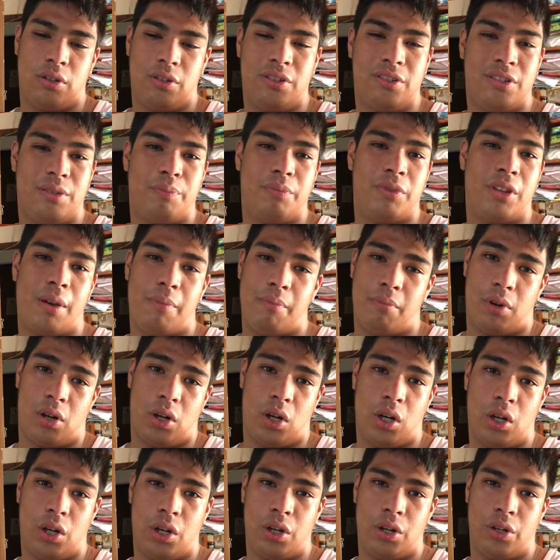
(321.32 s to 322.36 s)
September.
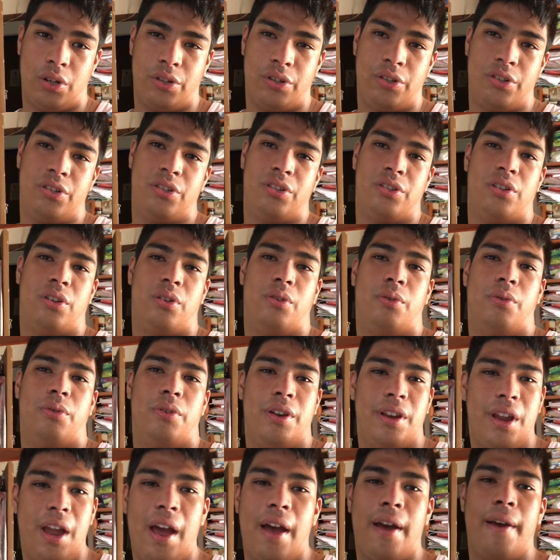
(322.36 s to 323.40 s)
So
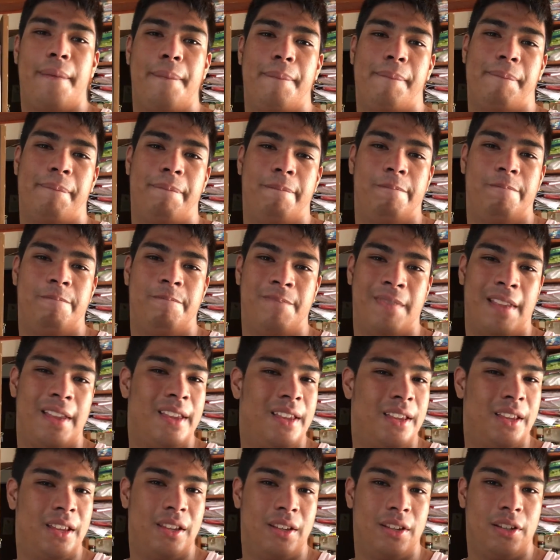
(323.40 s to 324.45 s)
yeah,
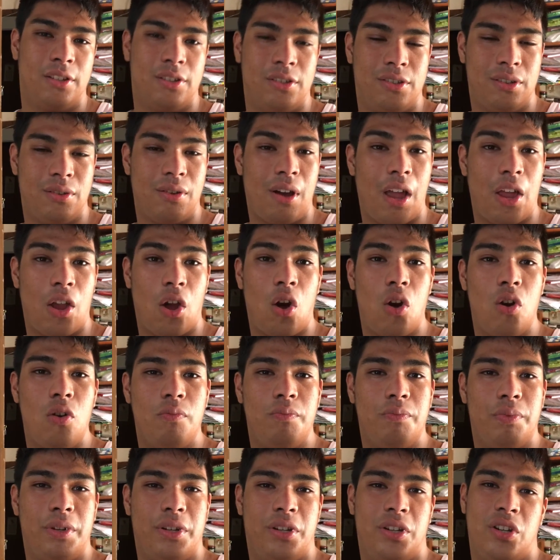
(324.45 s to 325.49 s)
so I hope
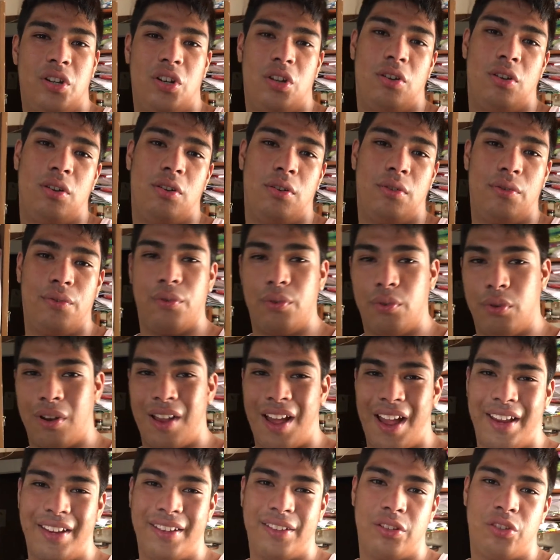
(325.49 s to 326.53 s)
you
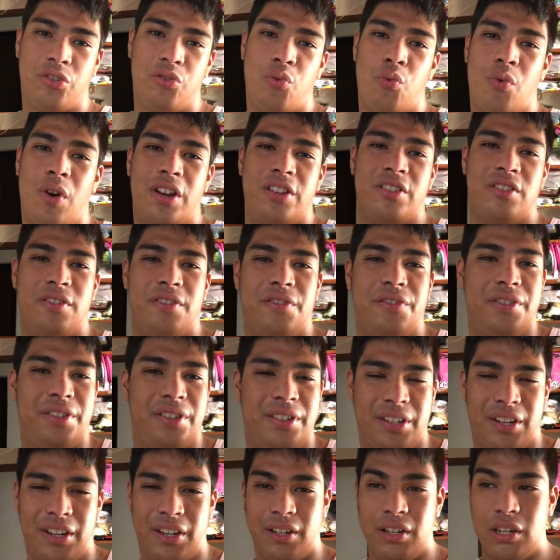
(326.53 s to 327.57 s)
liked what you've
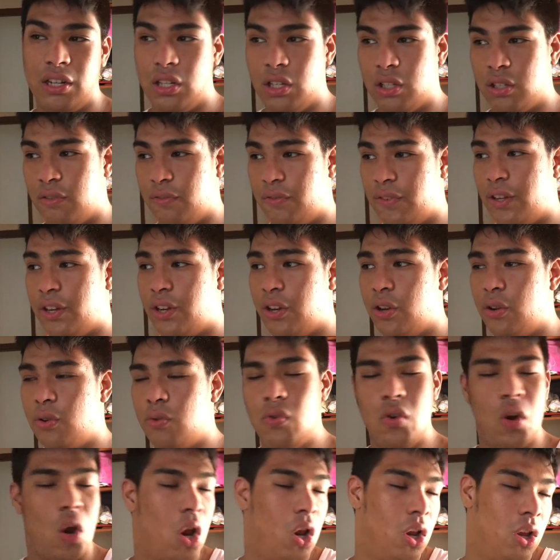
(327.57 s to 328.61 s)
seen, the
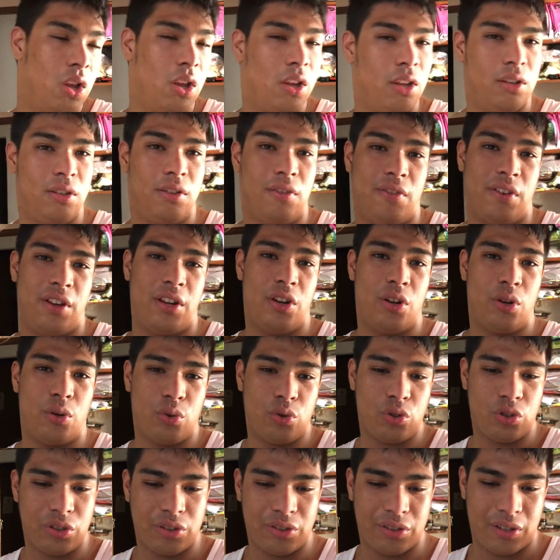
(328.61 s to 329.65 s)

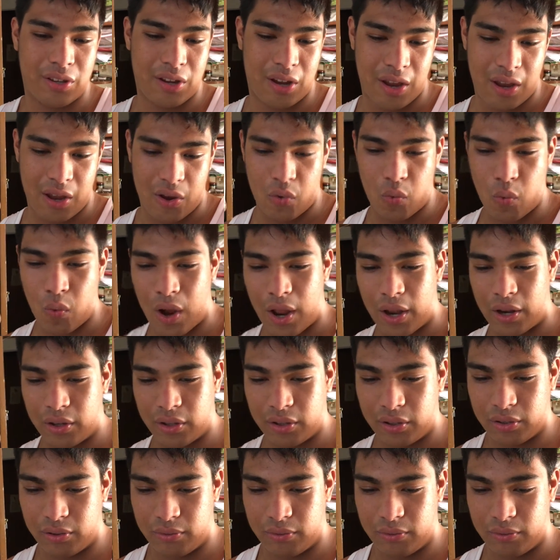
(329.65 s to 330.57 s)
videos that what